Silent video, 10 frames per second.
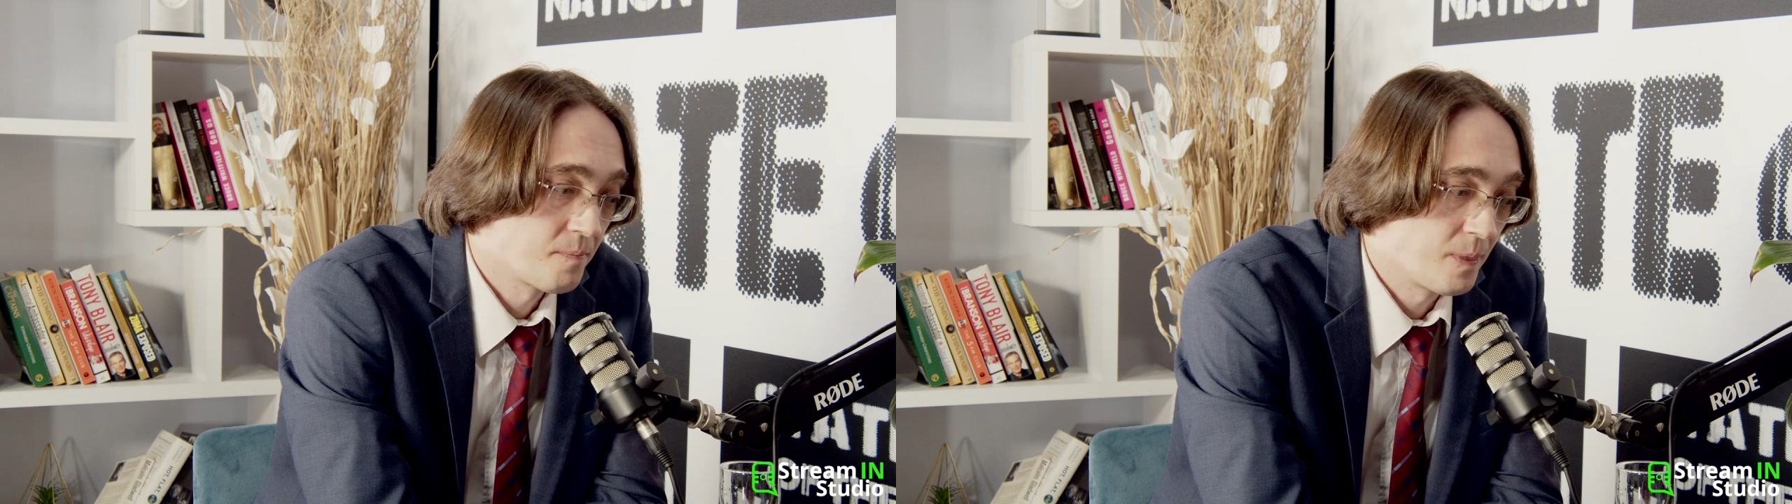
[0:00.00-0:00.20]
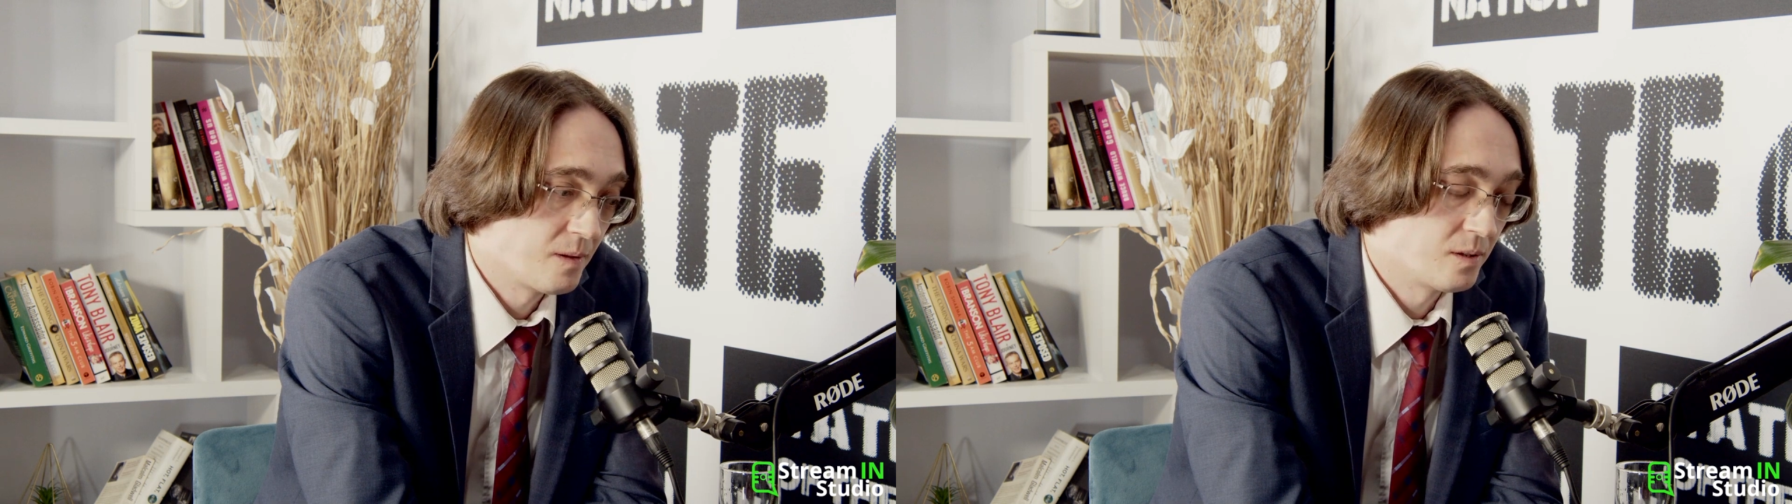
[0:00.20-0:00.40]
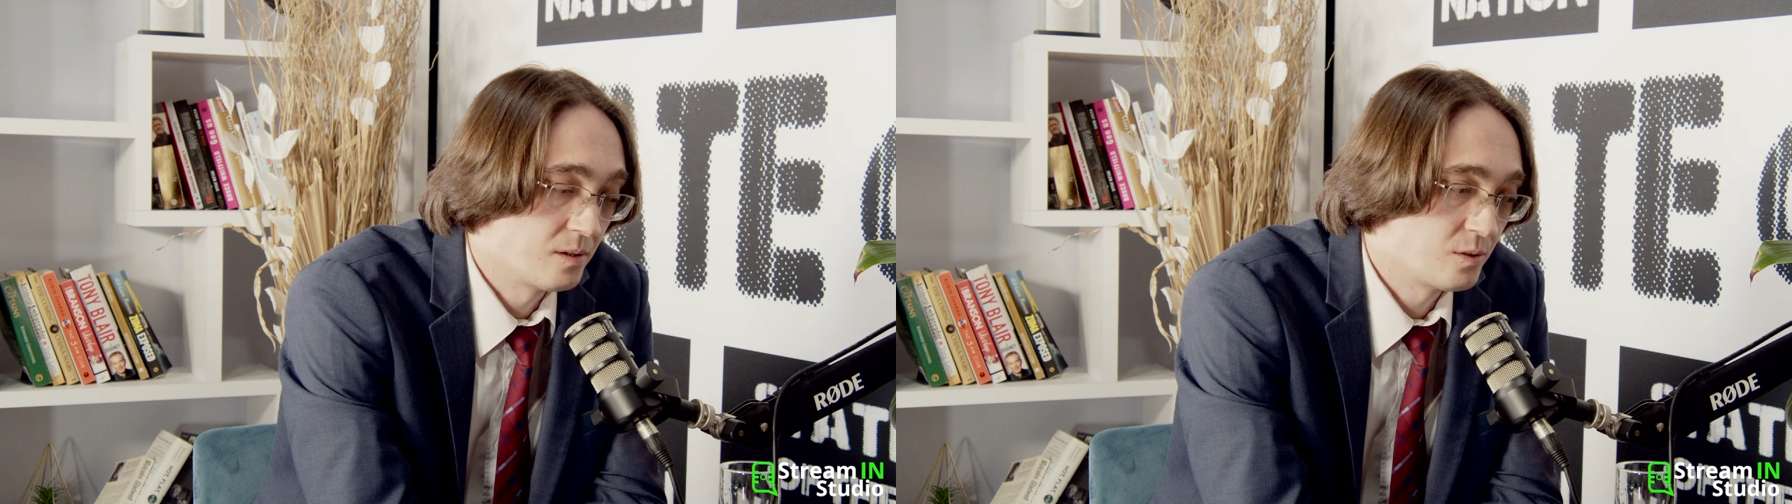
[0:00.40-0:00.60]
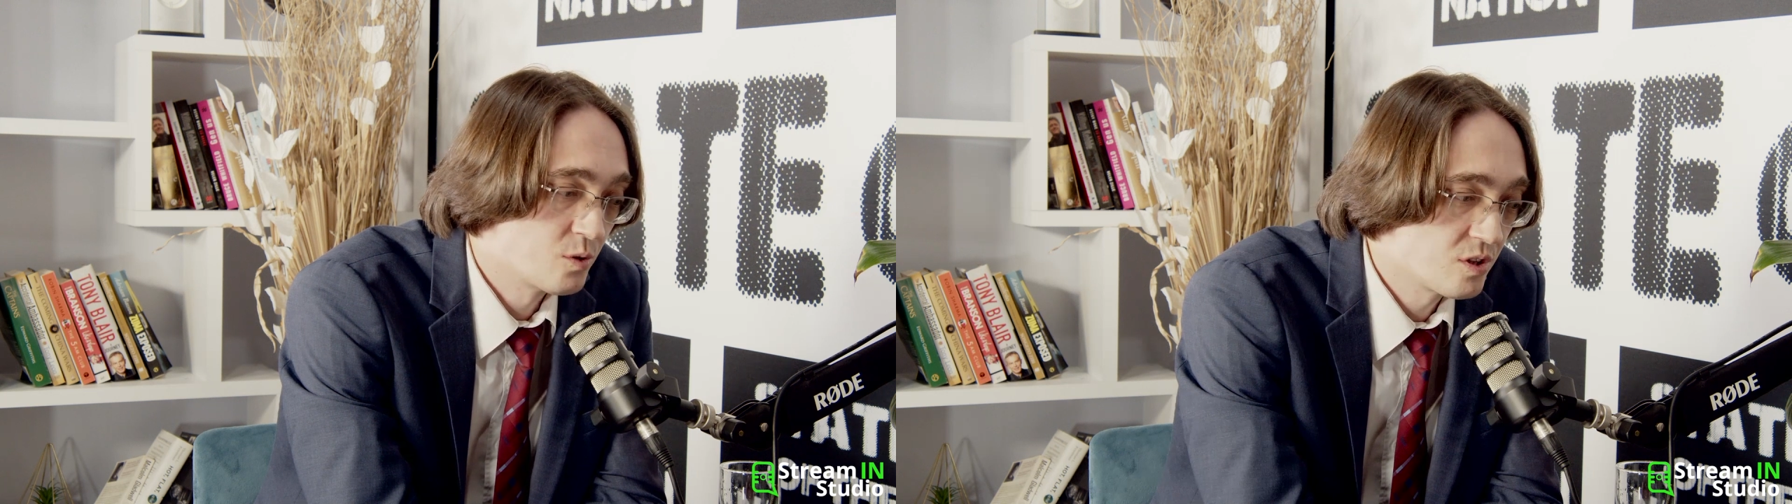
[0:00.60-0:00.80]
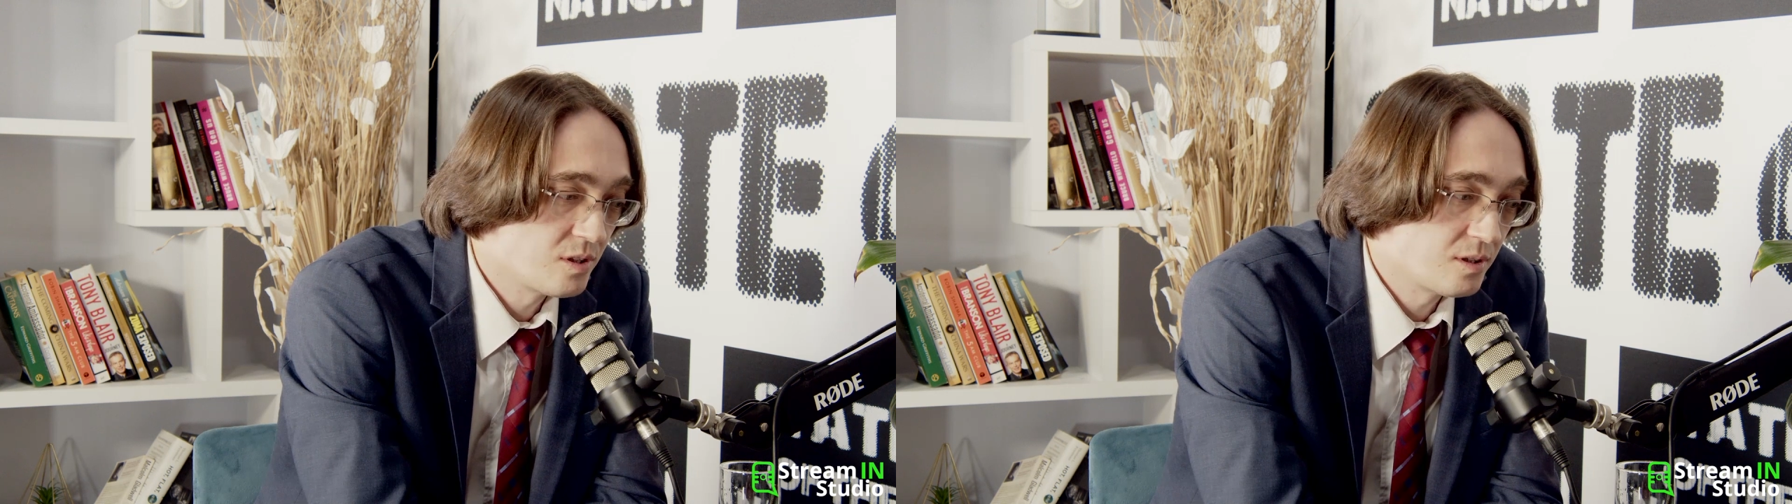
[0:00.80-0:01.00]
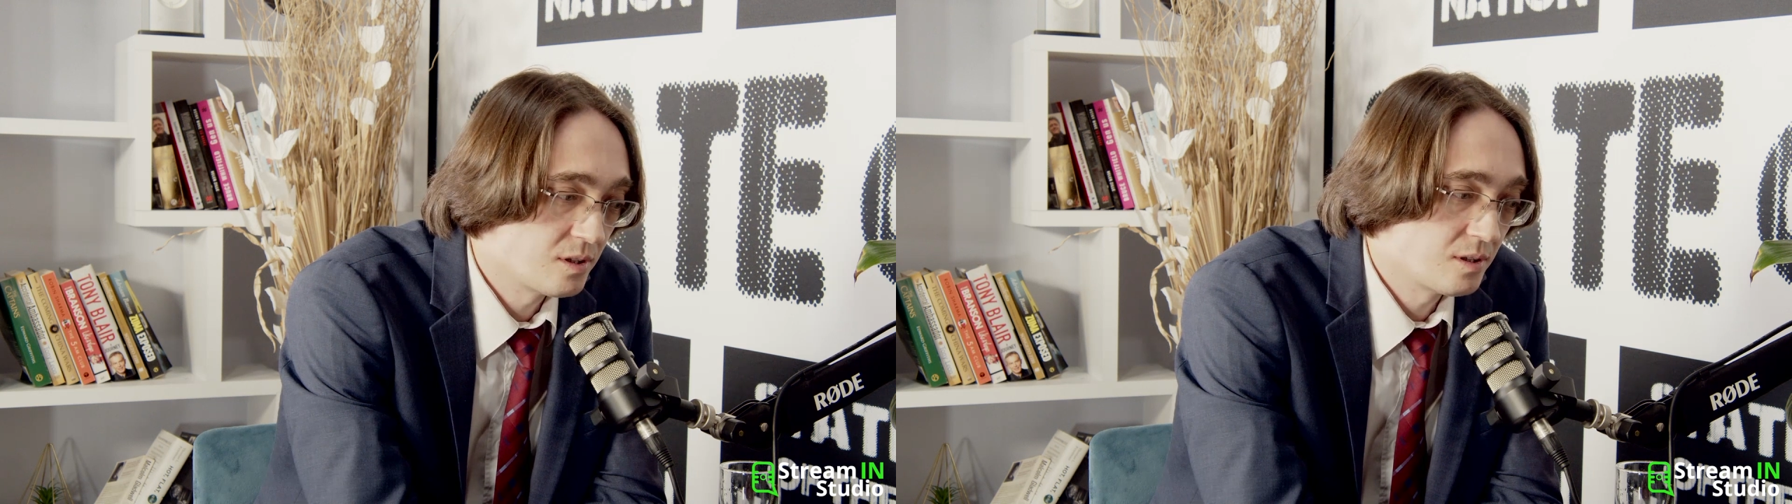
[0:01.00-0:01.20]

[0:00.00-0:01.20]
using